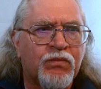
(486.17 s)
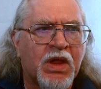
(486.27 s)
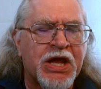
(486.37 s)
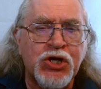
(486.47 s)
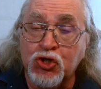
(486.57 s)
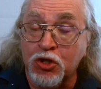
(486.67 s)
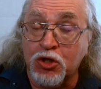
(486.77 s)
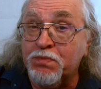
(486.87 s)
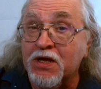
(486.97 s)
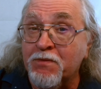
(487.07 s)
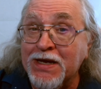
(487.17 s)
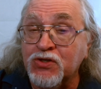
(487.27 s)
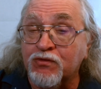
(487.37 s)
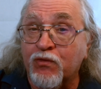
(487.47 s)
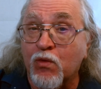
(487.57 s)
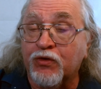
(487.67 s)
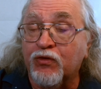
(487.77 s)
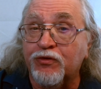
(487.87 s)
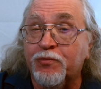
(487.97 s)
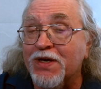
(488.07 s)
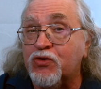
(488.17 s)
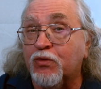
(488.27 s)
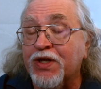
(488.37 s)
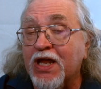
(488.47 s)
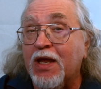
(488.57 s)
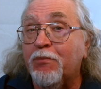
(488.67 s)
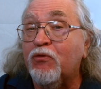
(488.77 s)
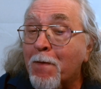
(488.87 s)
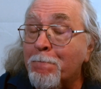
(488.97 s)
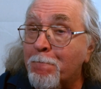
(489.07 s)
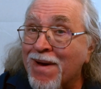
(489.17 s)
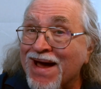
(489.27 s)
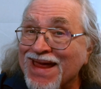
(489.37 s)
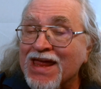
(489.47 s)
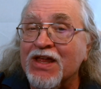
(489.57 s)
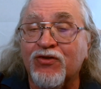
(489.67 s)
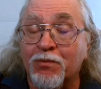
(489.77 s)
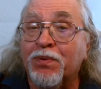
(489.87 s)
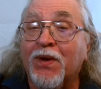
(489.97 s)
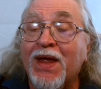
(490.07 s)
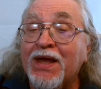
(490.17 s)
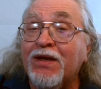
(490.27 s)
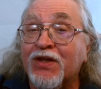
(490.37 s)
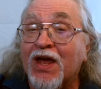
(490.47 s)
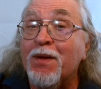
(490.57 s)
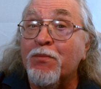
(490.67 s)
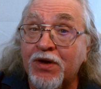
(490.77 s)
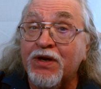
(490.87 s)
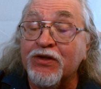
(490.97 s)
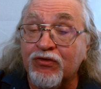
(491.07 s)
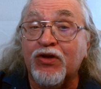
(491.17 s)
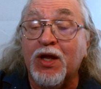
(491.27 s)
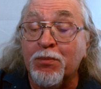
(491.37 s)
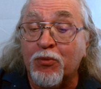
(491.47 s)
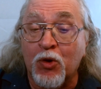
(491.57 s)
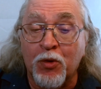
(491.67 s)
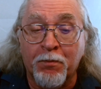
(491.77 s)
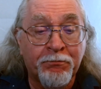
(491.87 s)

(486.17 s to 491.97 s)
He should be a major force on special teams. Might get some playing time, but it is a deep room.